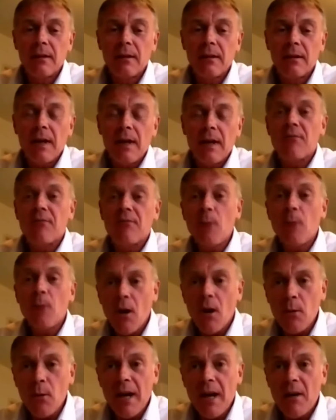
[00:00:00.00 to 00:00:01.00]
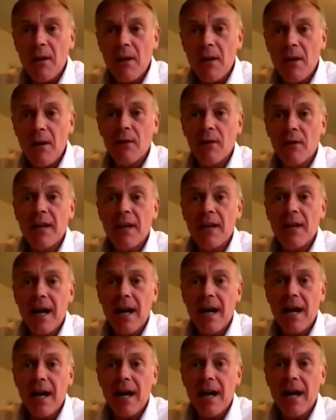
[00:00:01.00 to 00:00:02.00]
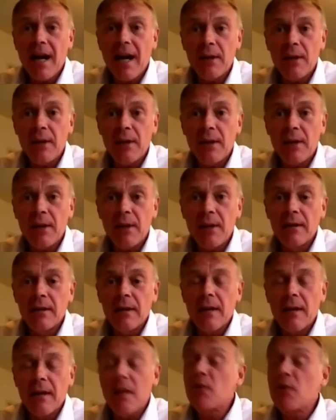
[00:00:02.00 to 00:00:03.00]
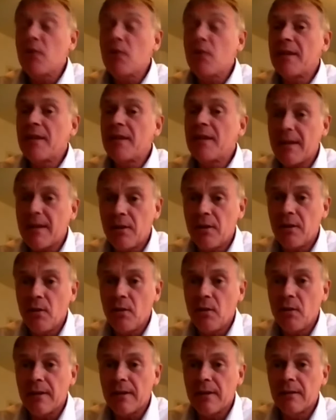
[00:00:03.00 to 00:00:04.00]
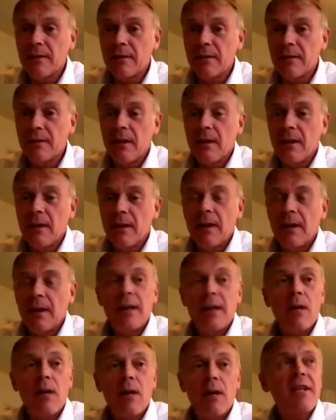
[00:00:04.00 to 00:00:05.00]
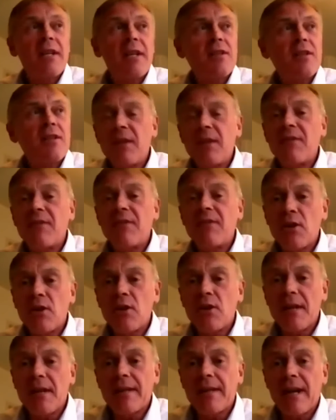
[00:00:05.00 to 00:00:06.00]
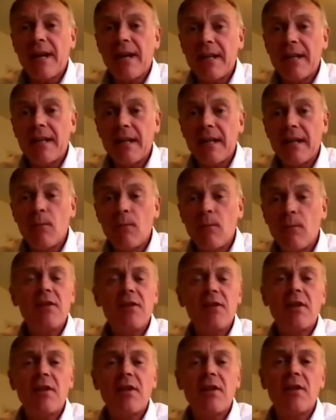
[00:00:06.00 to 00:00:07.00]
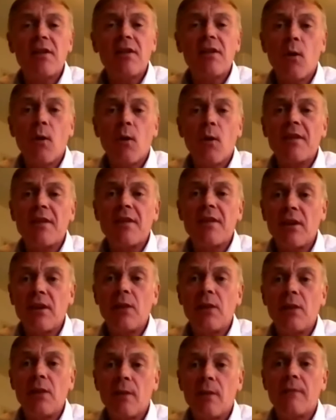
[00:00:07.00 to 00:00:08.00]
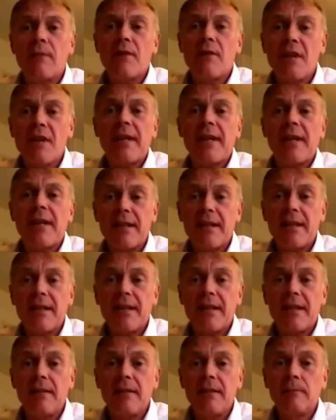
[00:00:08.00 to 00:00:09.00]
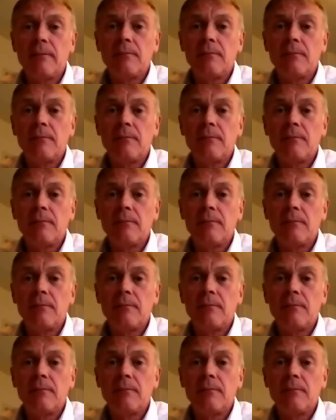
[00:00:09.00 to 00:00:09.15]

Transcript: And from Holloway, I went over to Highbury and I joined the task unit. It was a subdivision to the CID, and we used to do all the donkey work for the CID.